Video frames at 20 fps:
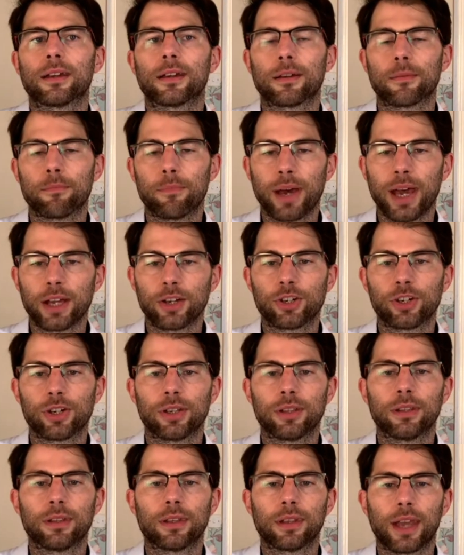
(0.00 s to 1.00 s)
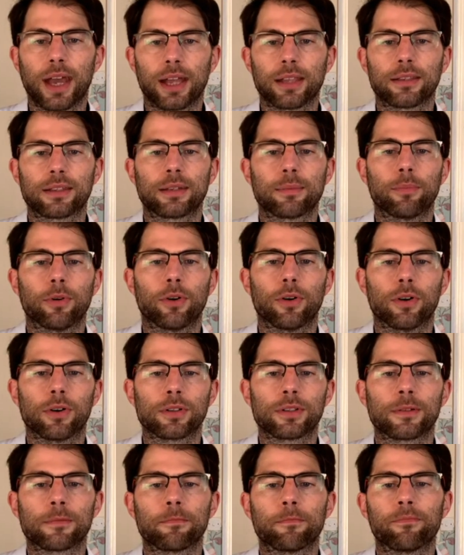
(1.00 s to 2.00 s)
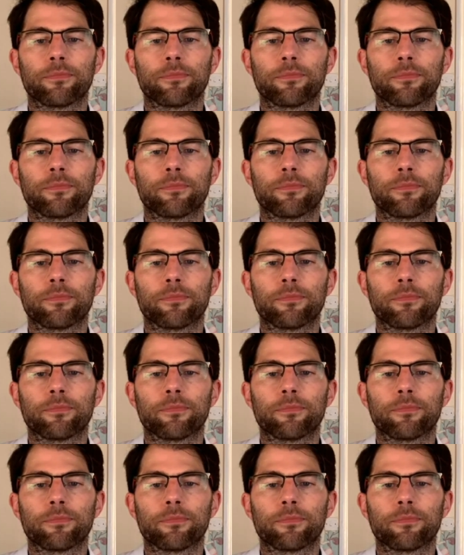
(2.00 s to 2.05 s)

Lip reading: compassion, and support.